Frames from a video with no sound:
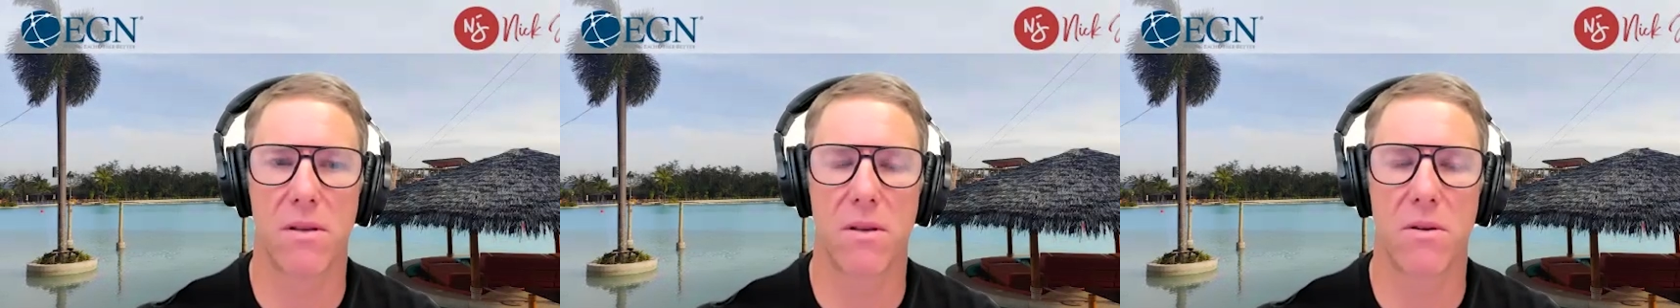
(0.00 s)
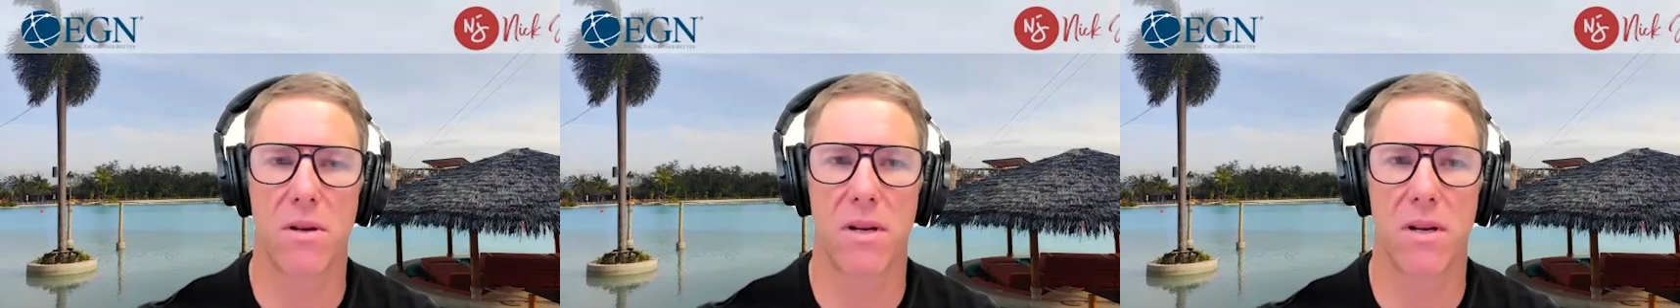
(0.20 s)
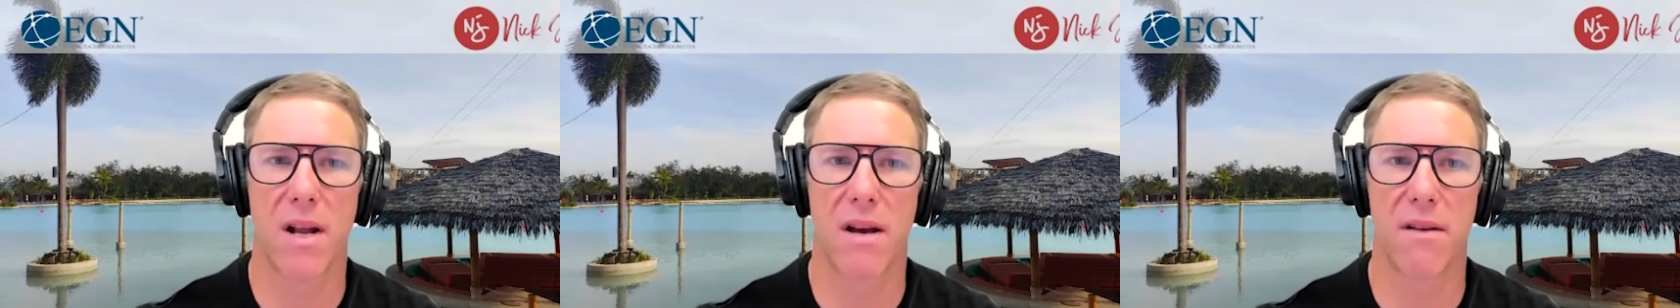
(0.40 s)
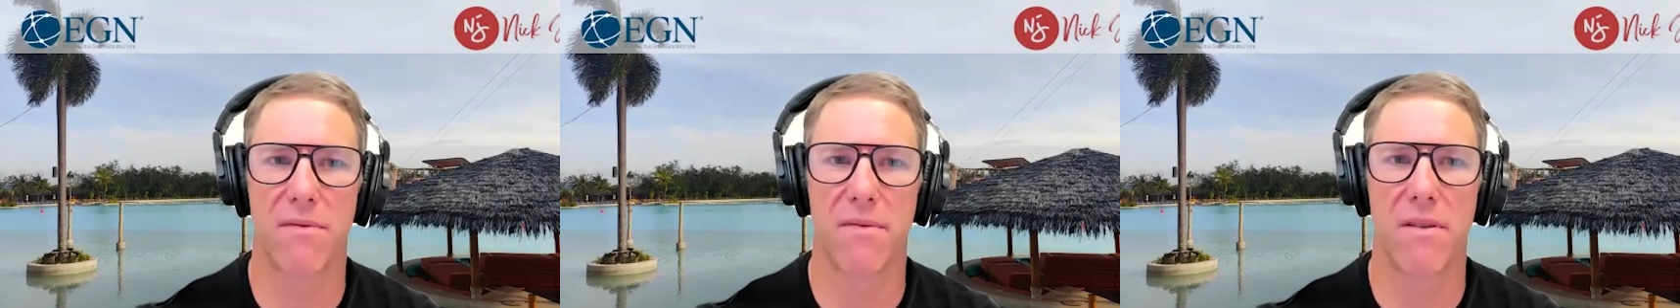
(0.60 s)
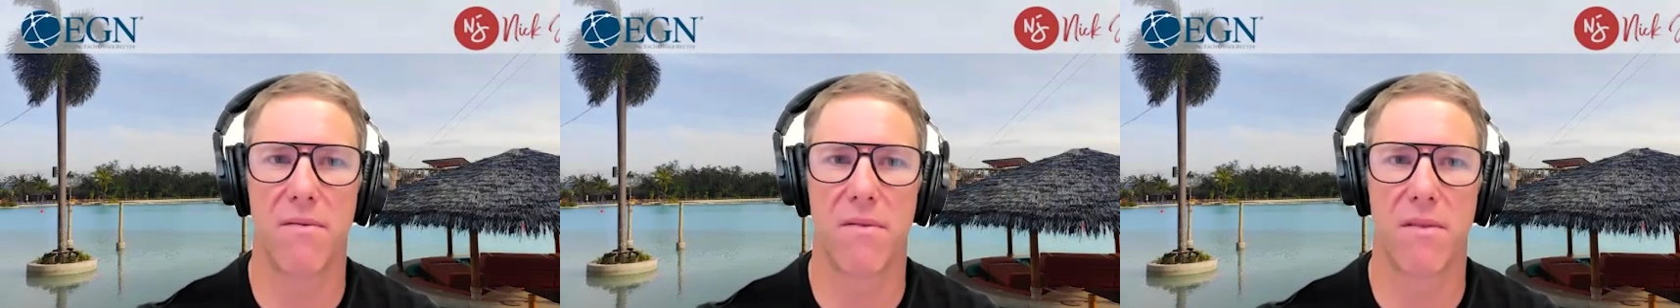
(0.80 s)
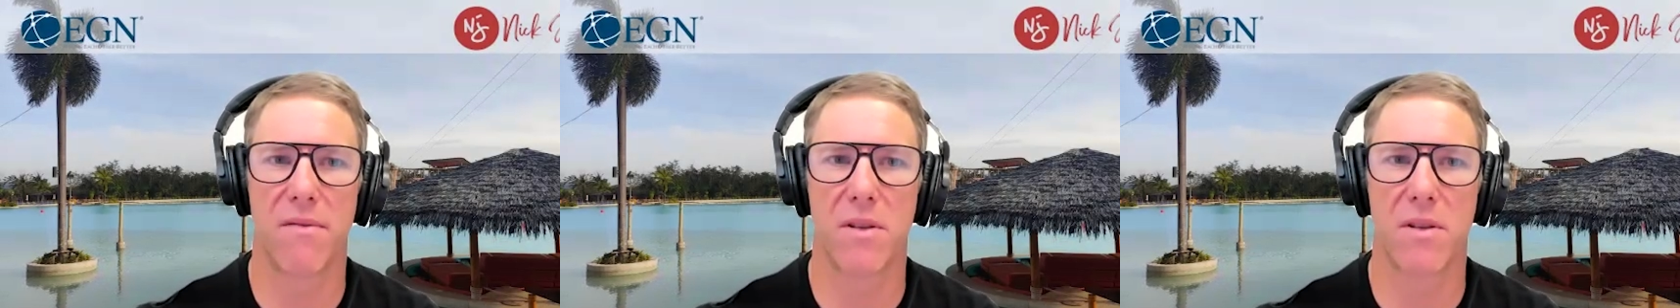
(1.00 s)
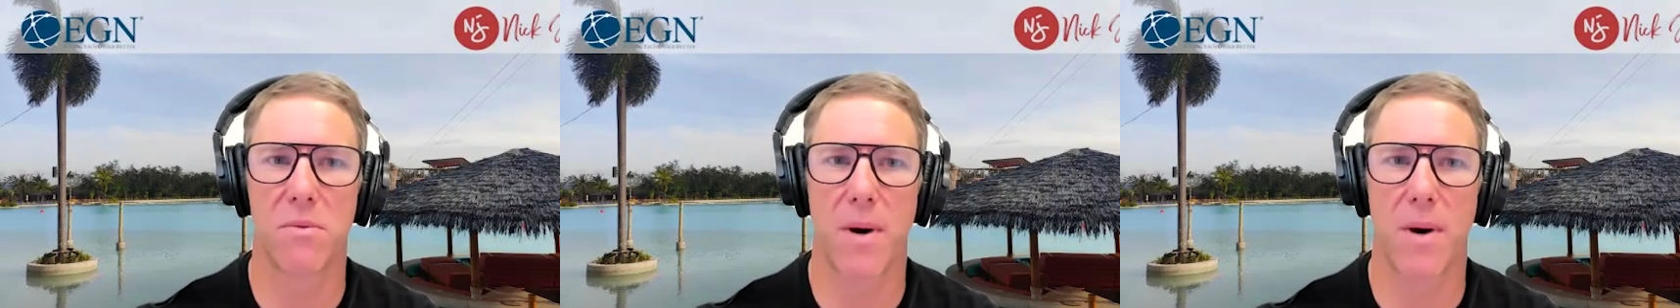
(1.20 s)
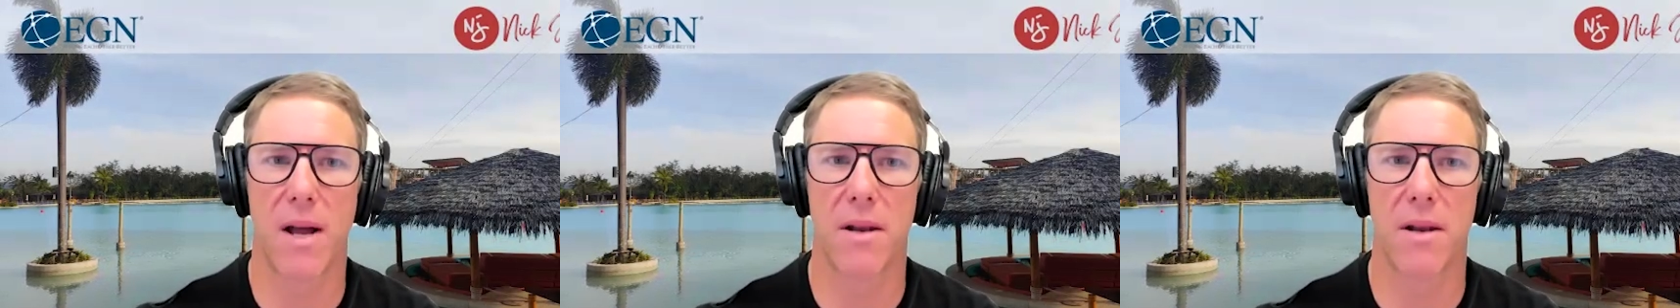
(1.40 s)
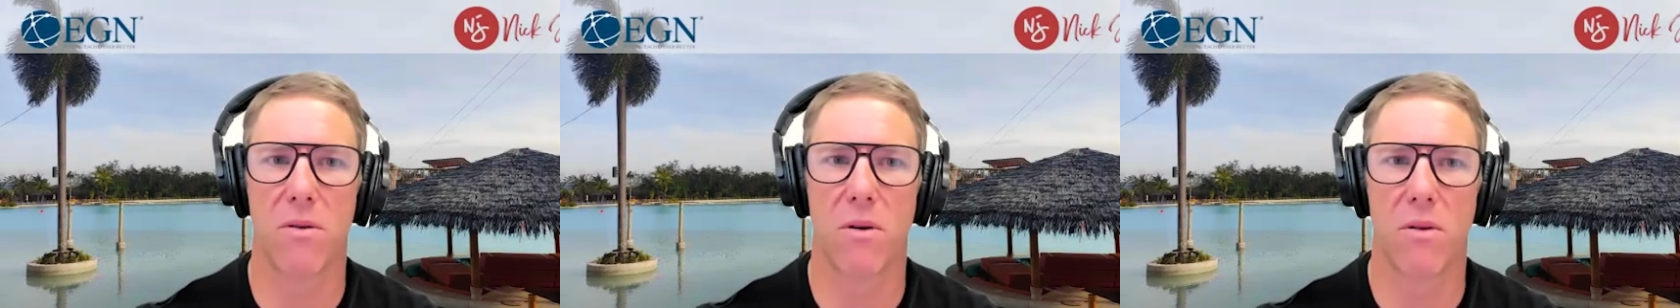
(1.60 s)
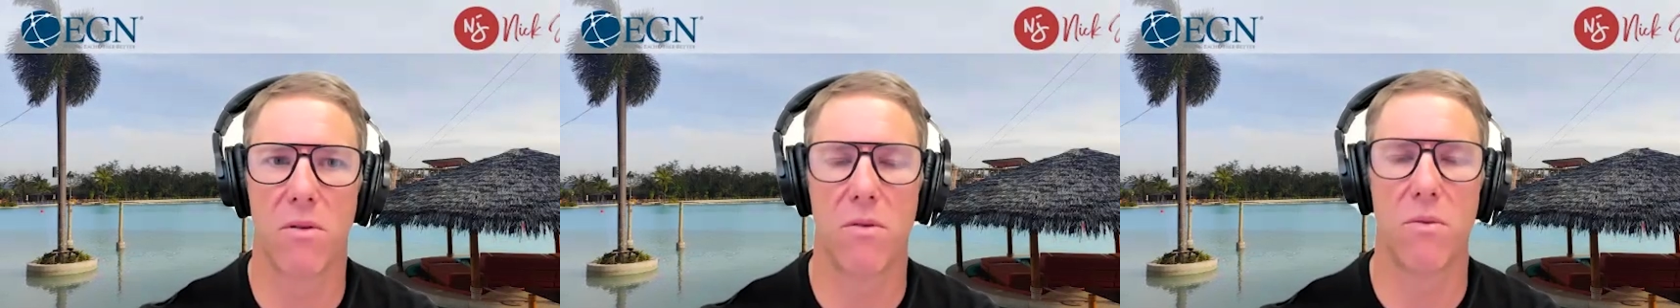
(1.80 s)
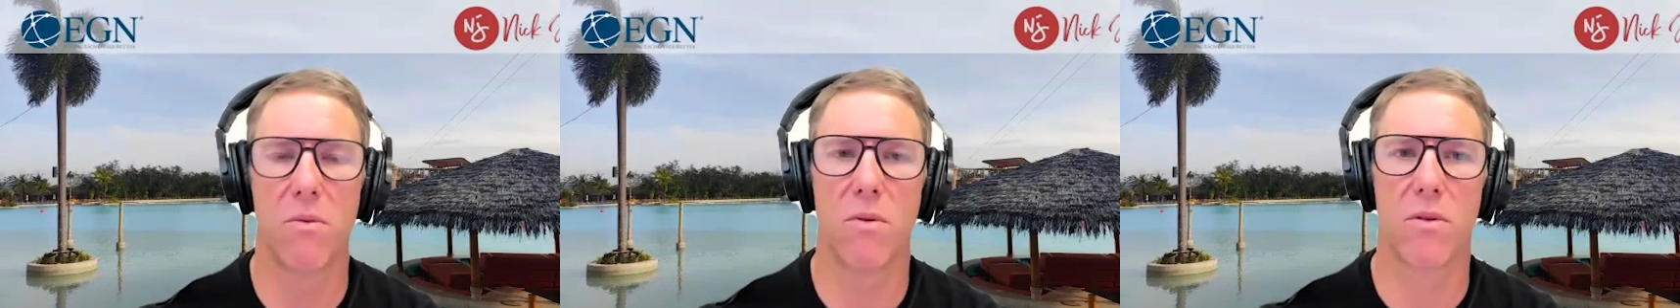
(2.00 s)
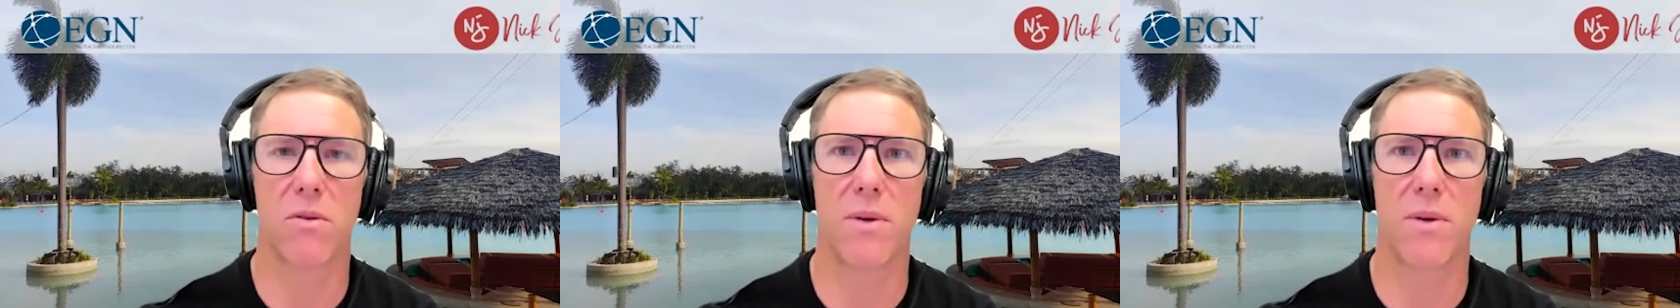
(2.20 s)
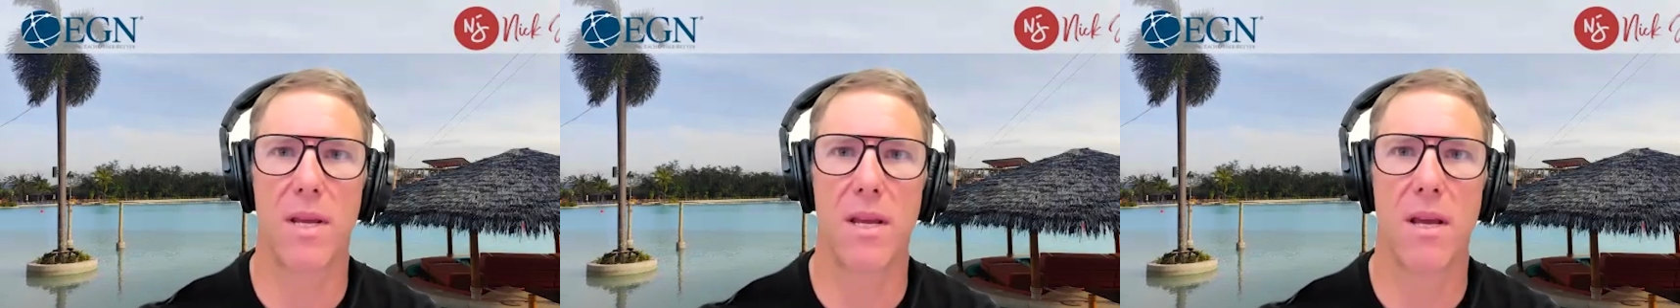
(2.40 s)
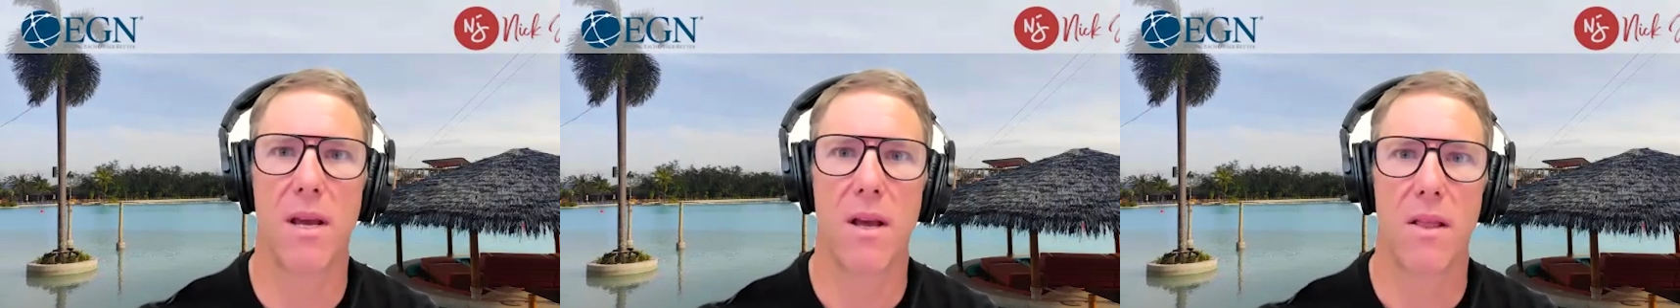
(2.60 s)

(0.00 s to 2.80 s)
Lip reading: good enough, even if it's one or two or three